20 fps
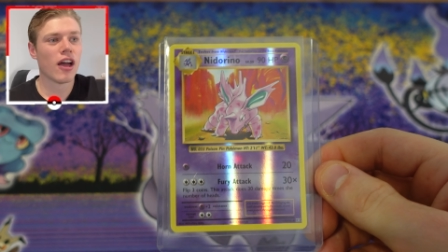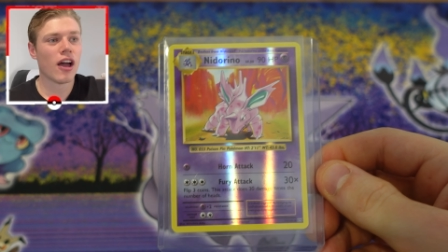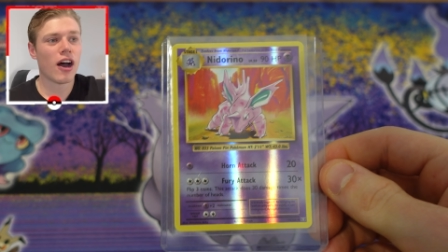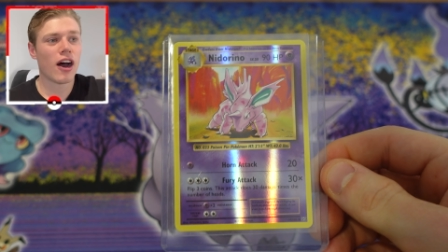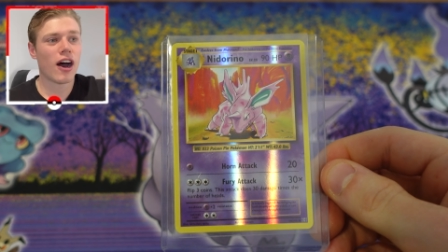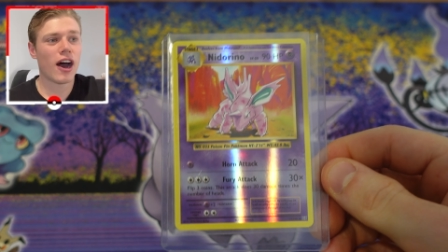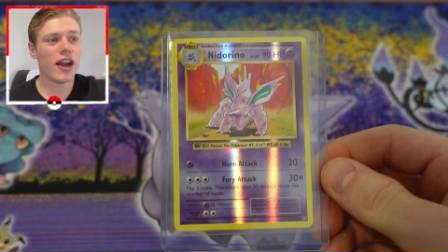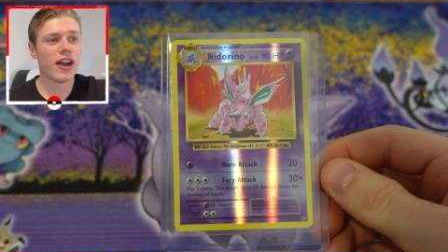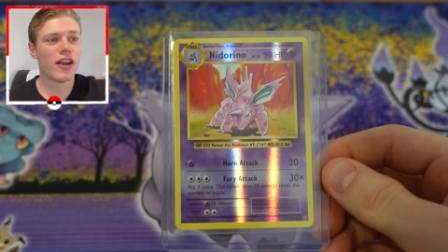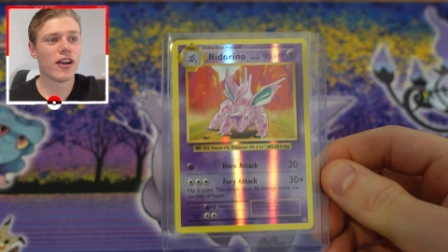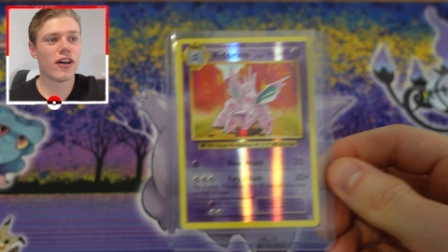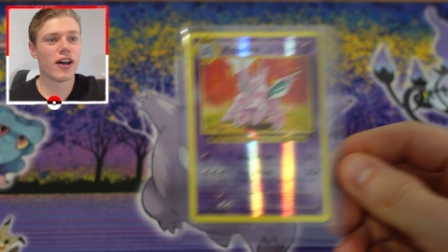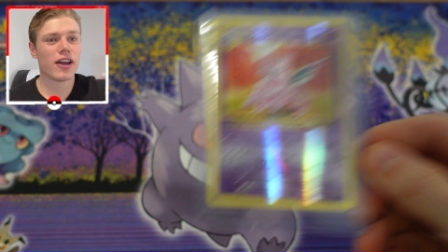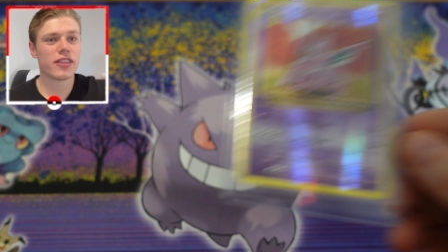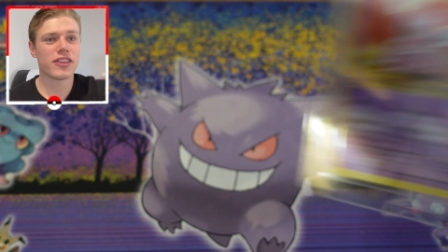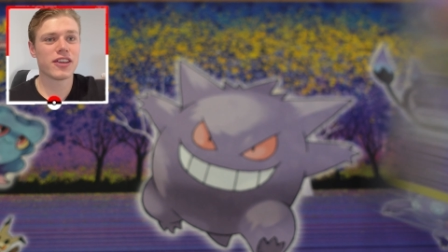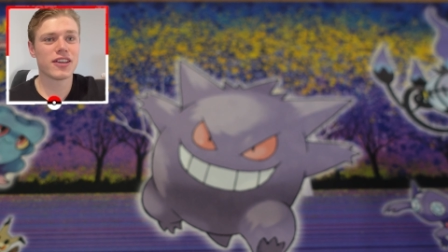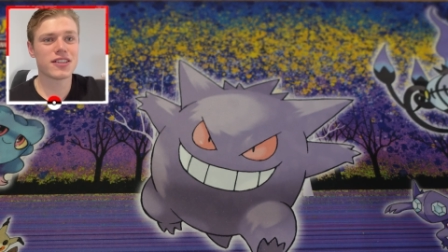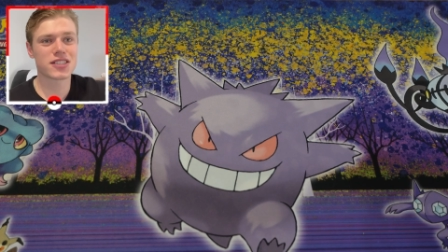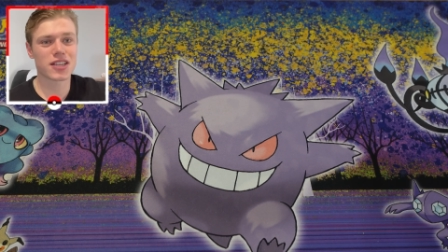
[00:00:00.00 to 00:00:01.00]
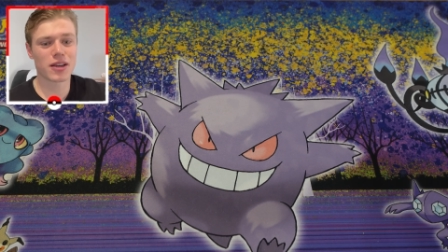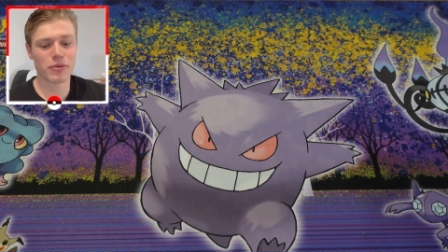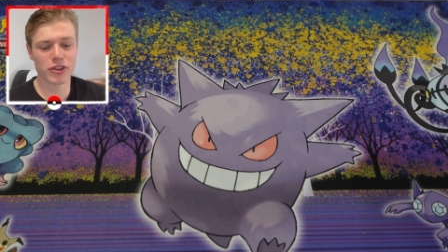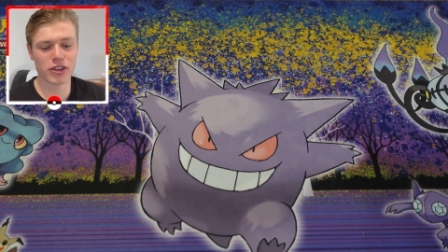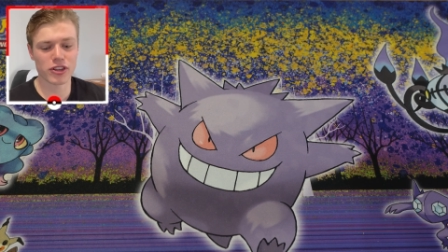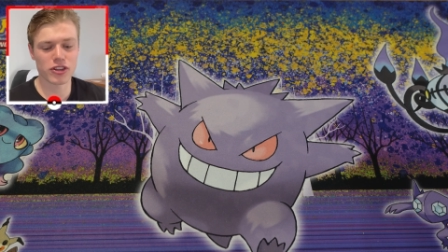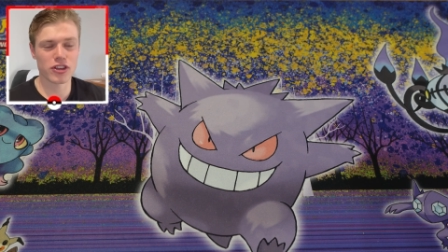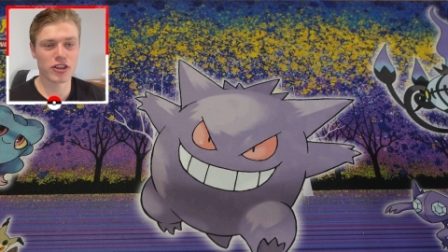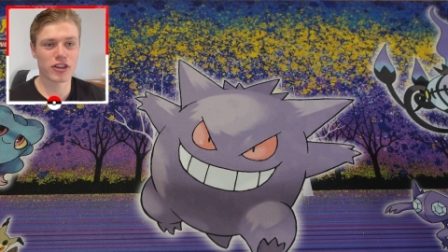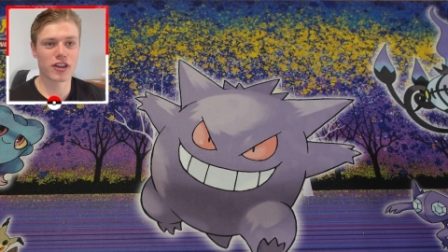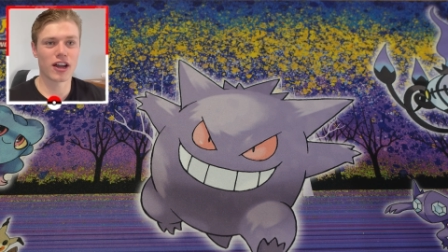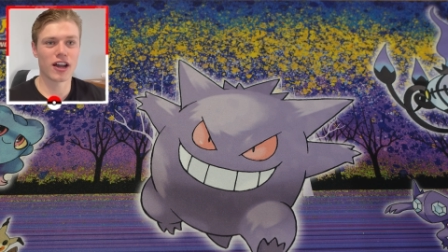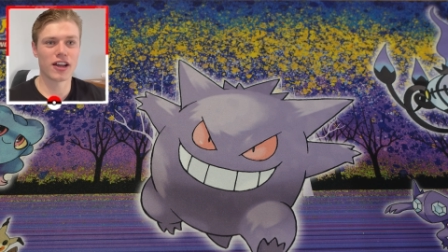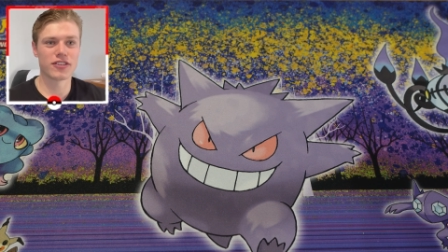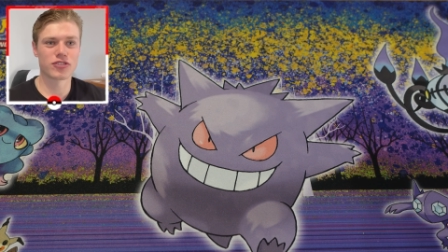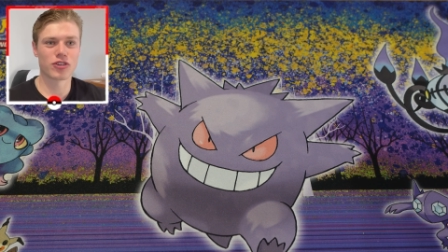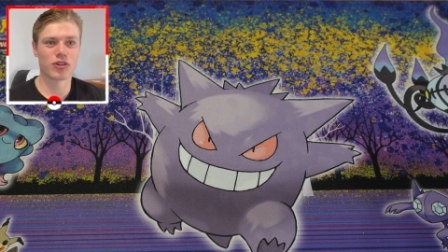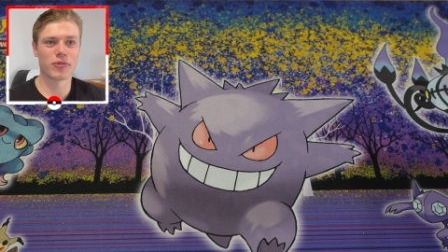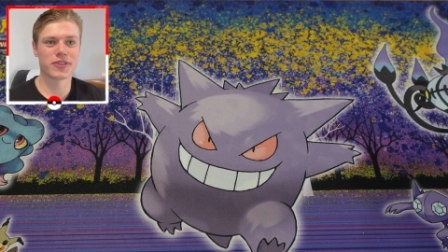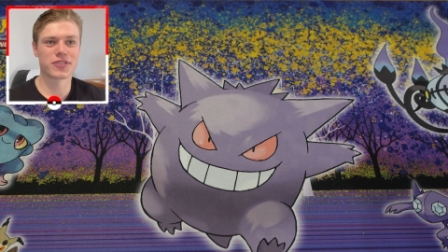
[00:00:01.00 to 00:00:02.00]
I don't know, I think some of the new
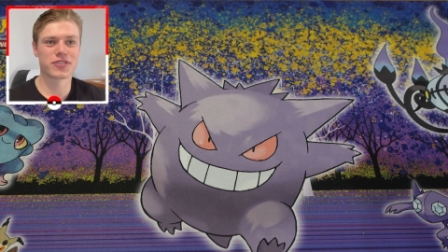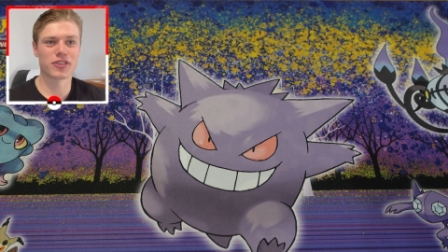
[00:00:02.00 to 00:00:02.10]
cards are almost